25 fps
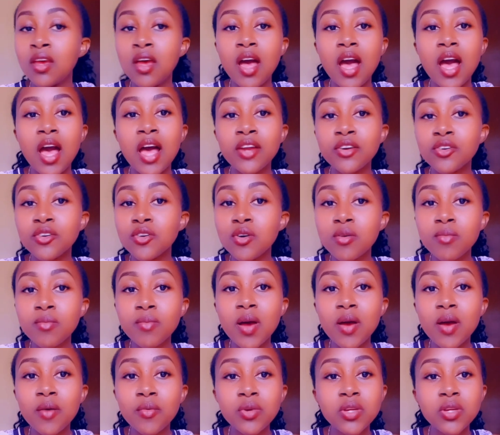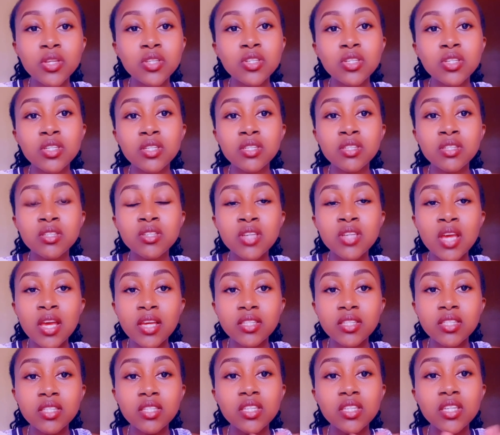aroma, which is
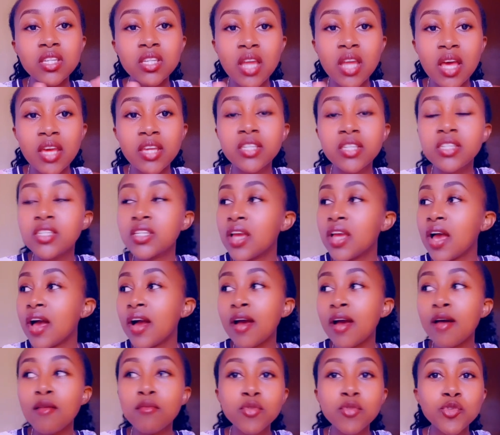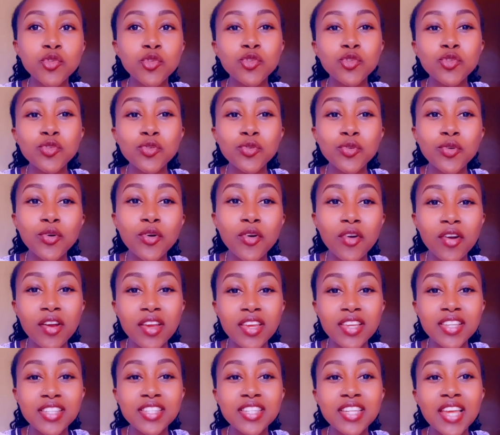just inaitianga mtu tu uko
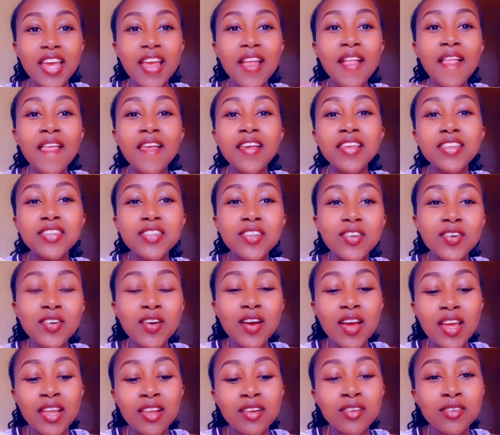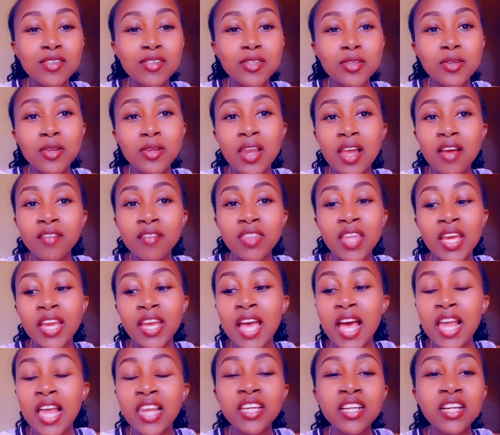inje. So I also love the
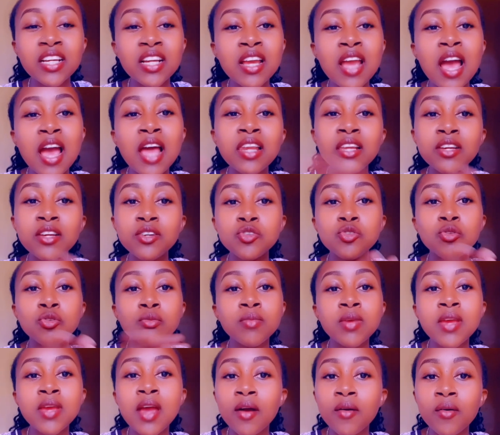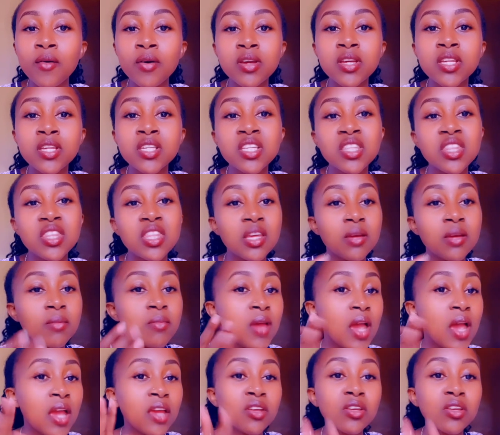garlic tumia kwa anything.
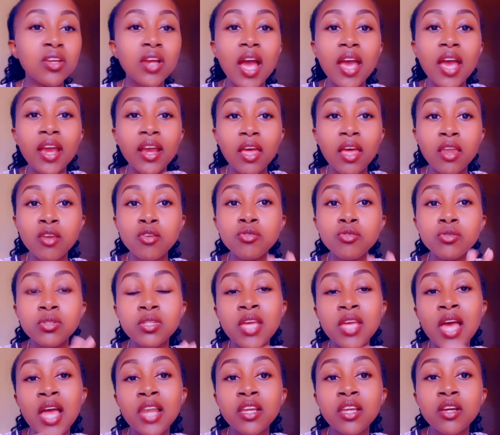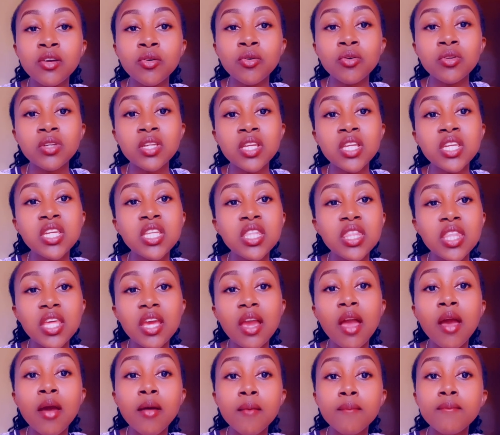I can use garlic on
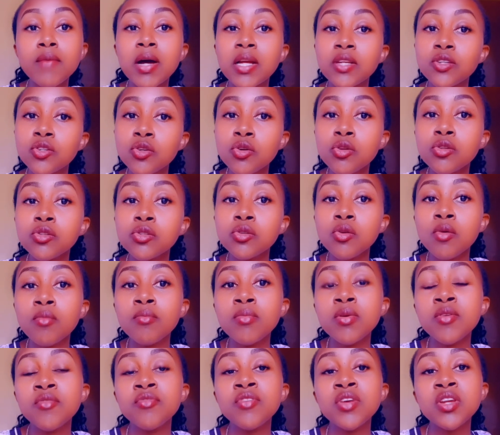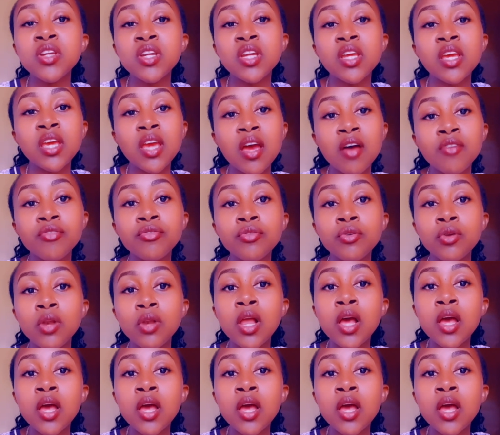anything, but also be very careful.